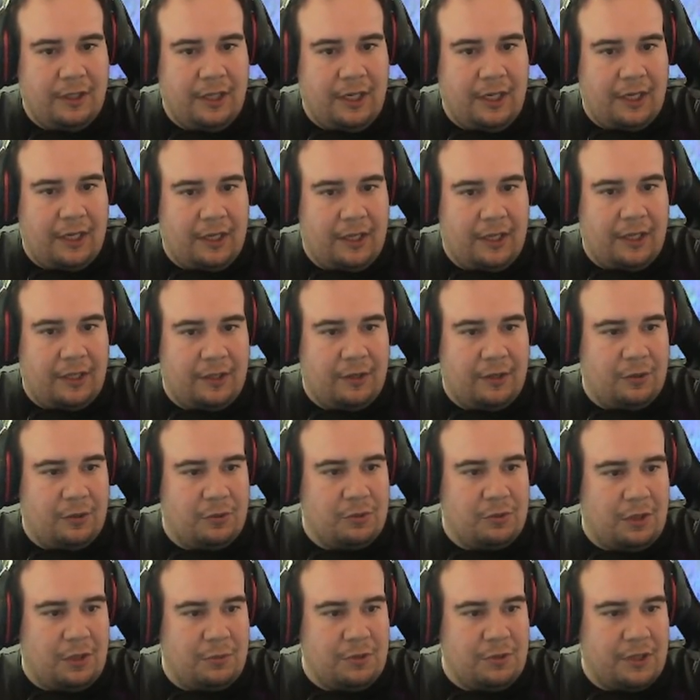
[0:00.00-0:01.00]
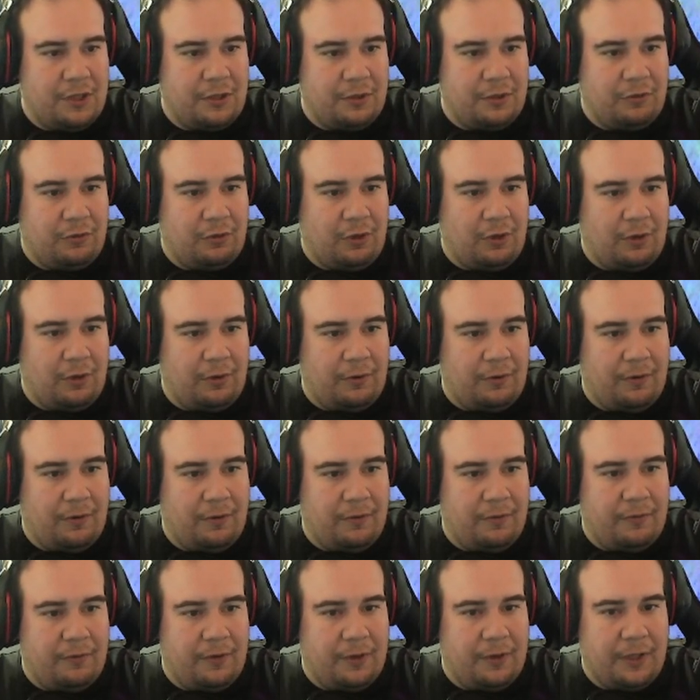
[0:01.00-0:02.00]
And drop shadows are
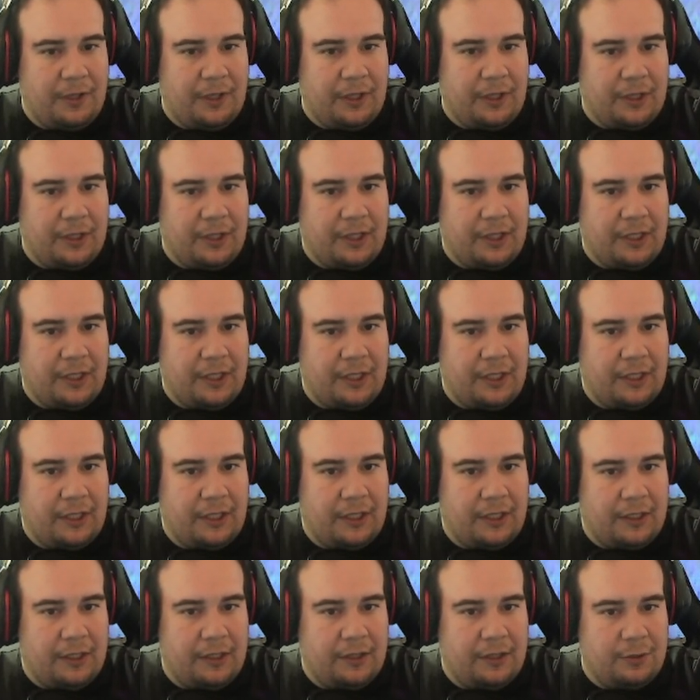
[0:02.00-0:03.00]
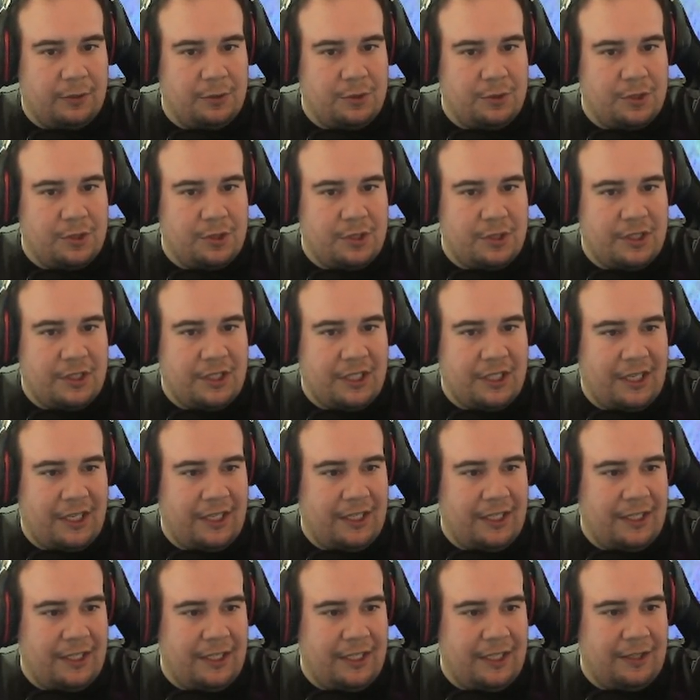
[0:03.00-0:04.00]
very good in just
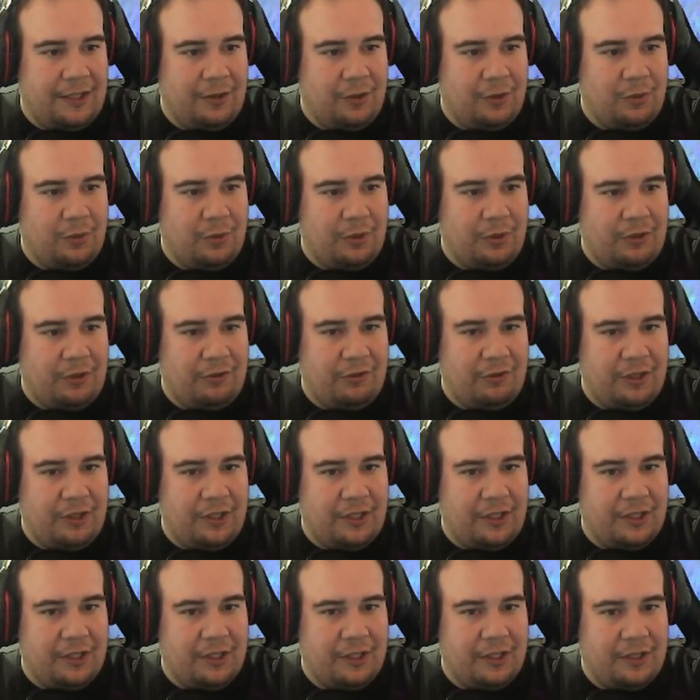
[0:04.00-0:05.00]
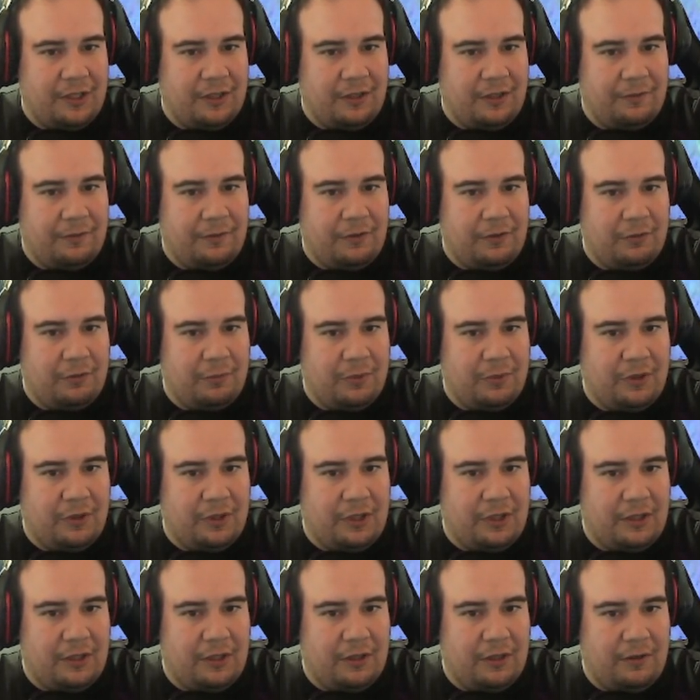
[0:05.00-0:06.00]
kind of increasing the
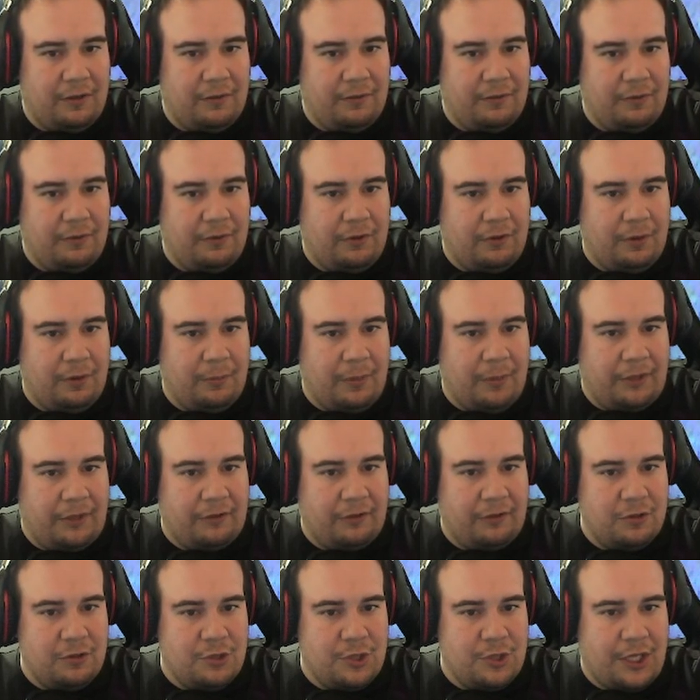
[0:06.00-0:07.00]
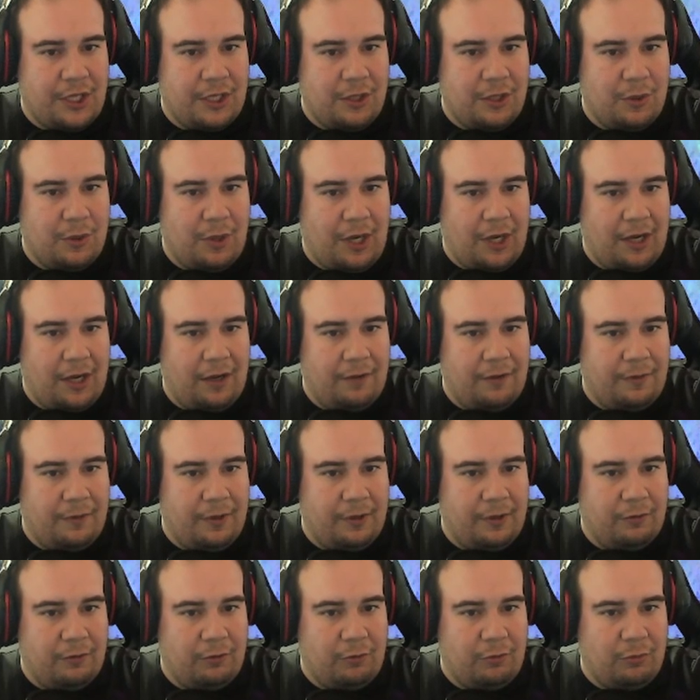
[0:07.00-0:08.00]
visibility of the message that you have
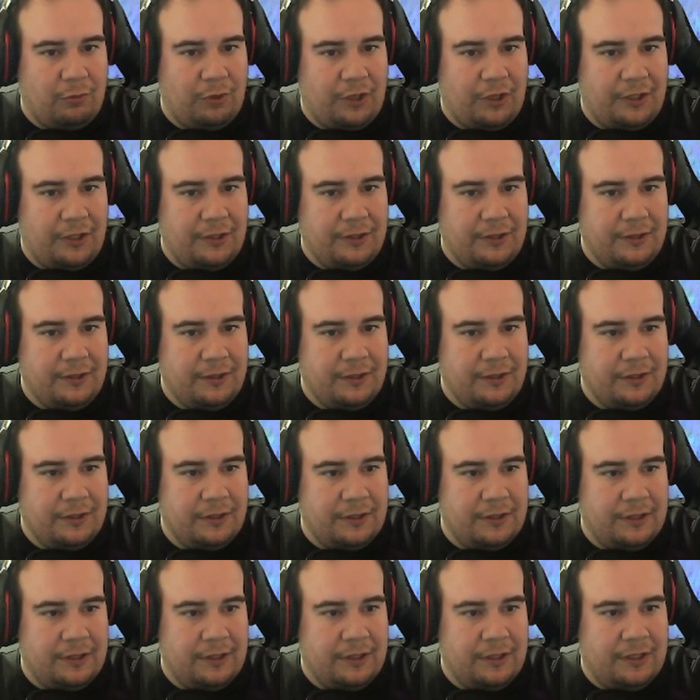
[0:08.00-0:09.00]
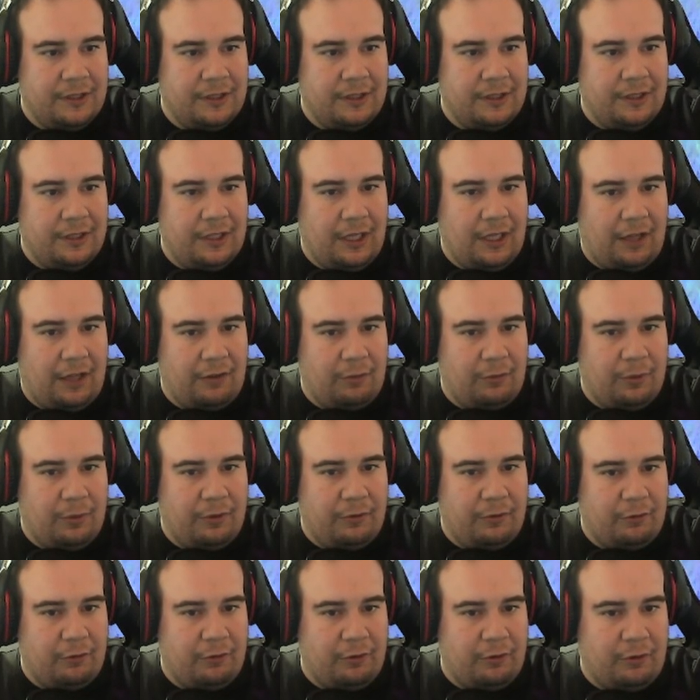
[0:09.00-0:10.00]
on screen, as well
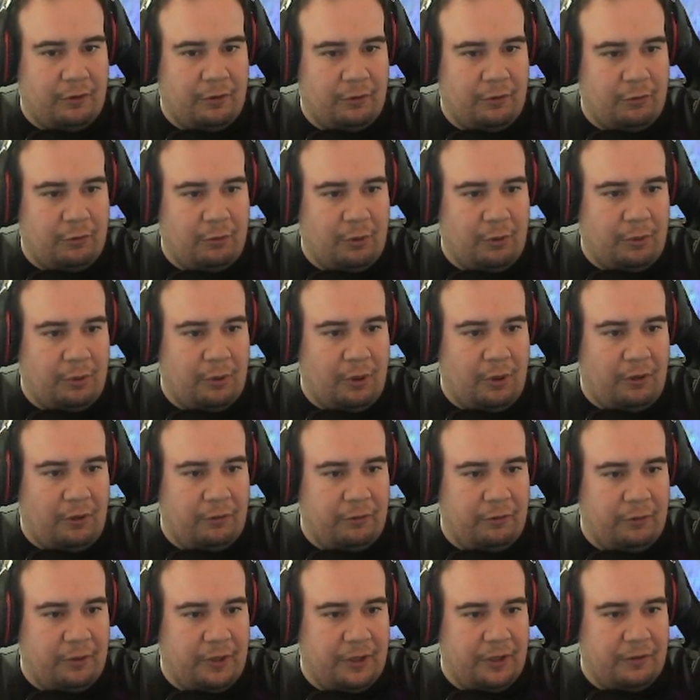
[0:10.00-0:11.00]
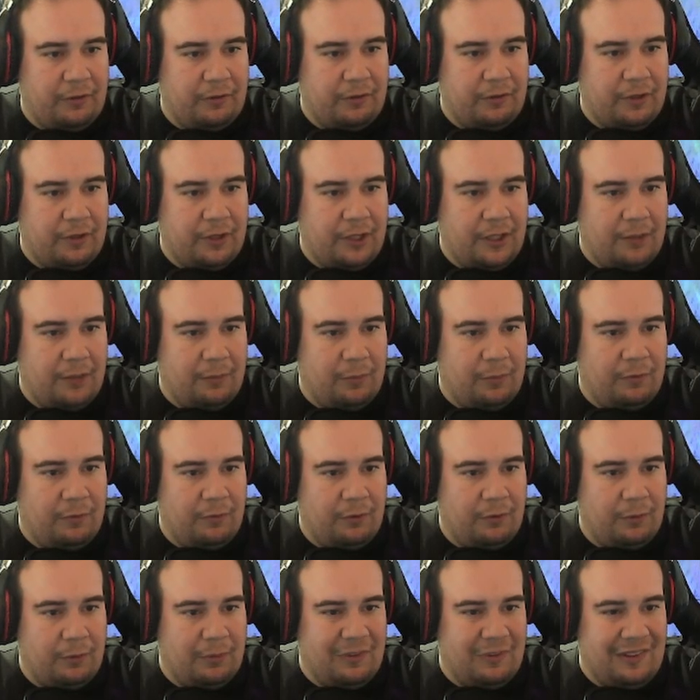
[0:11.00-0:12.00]
as the stroke also does and
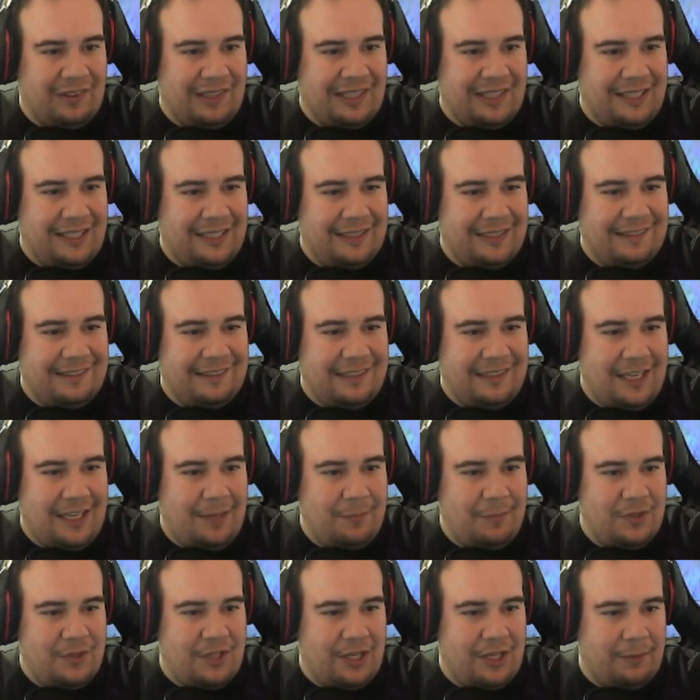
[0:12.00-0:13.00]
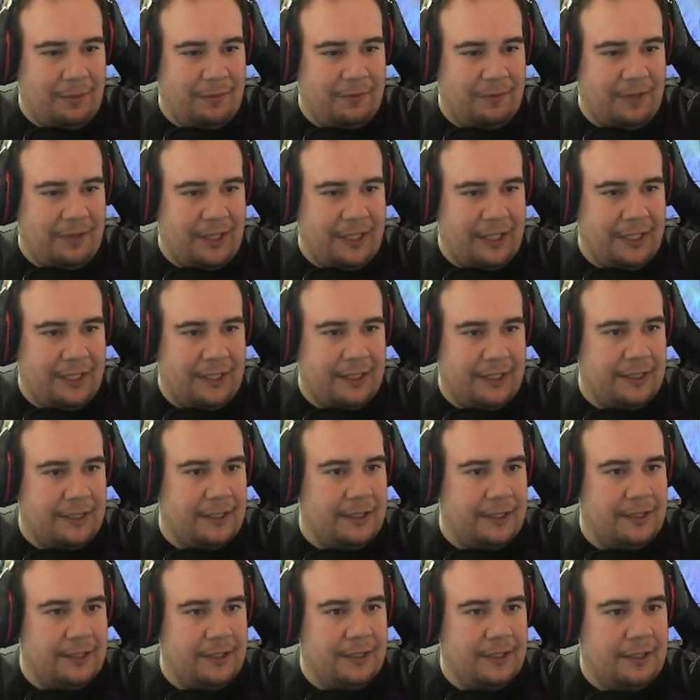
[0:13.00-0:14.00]
performs the same type of idea.
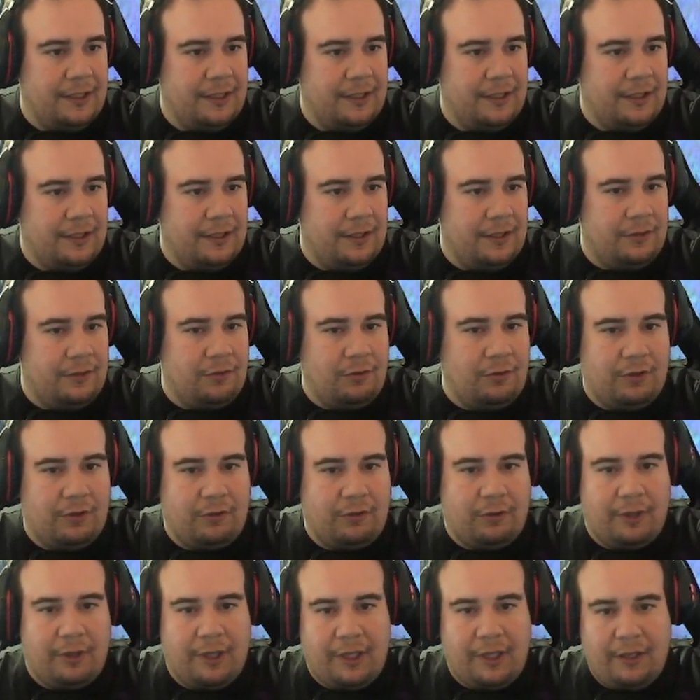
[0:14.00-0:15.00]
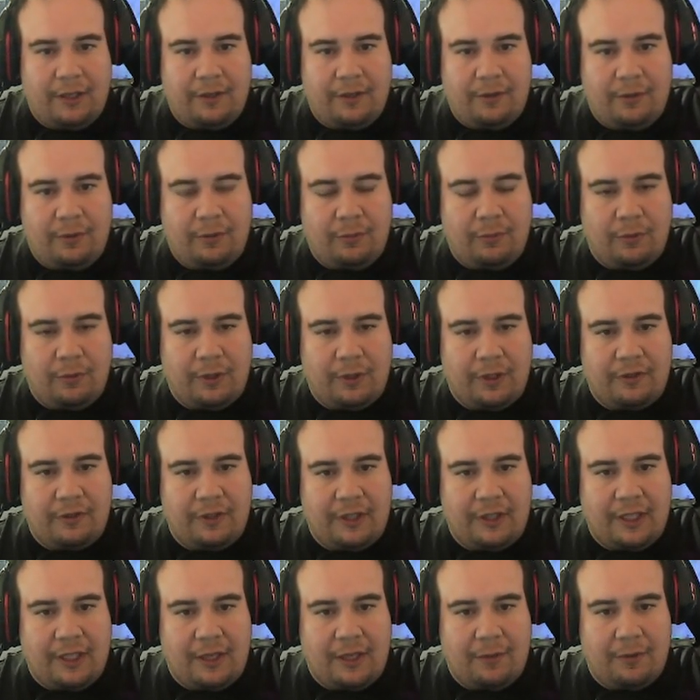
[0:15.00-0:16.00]
Let's go ahead. We're going to
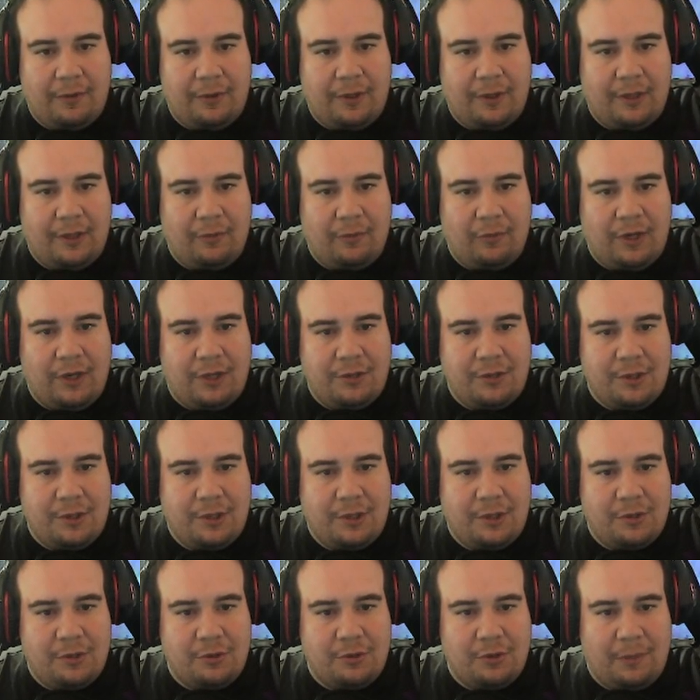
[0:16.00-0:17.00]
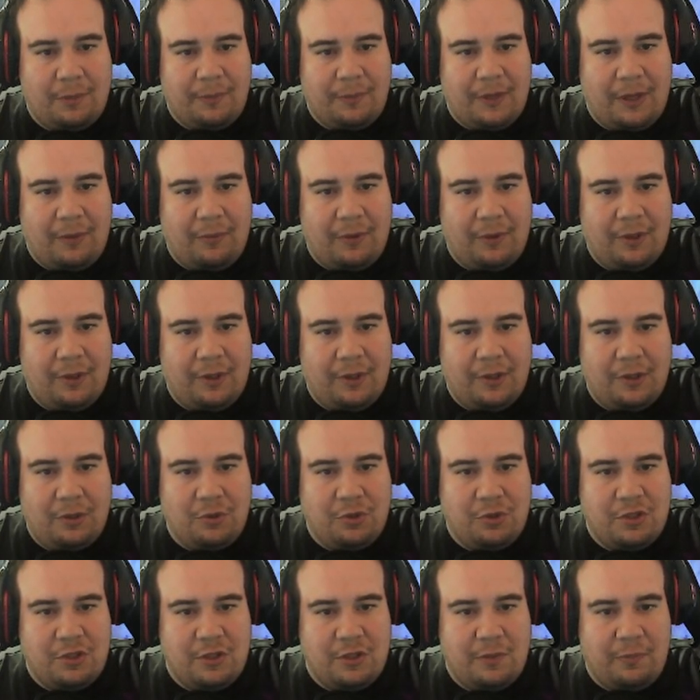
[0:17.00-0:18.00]
take that one and we're actually going to drop that one
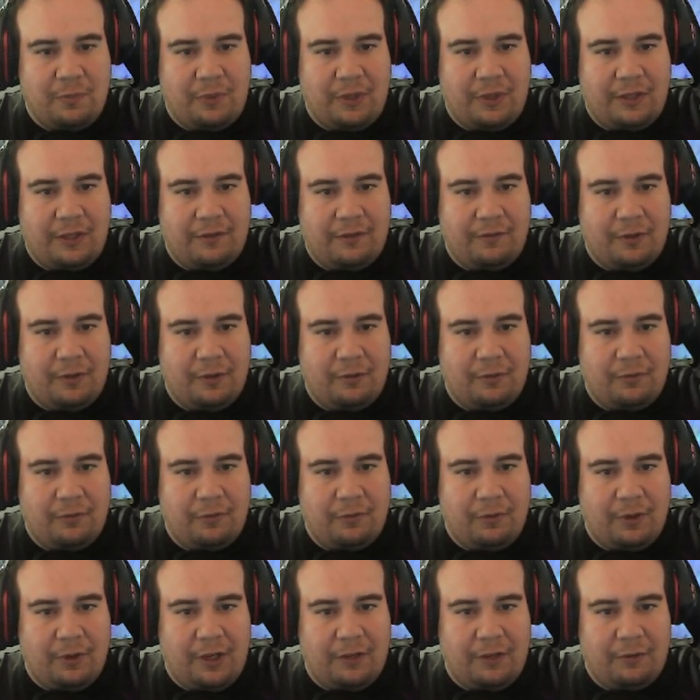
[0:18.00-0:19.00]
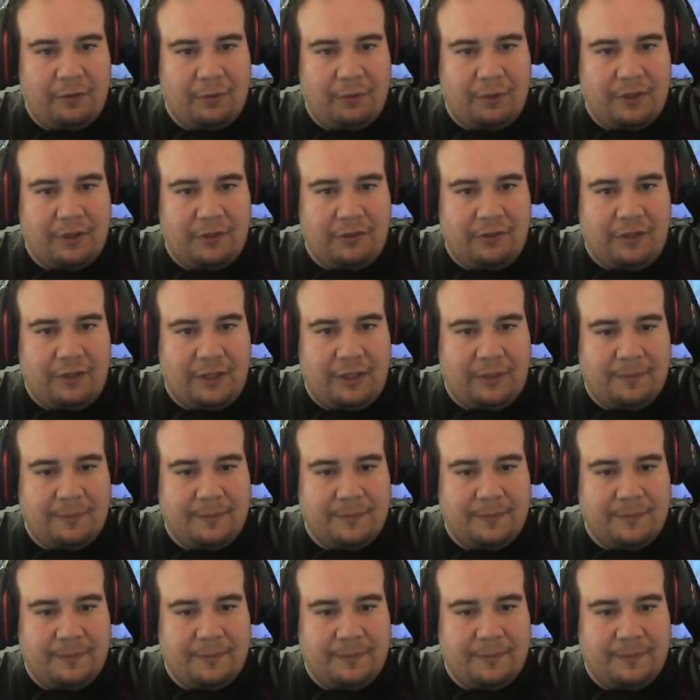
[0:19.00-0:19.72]
just in plain view for everyone to see.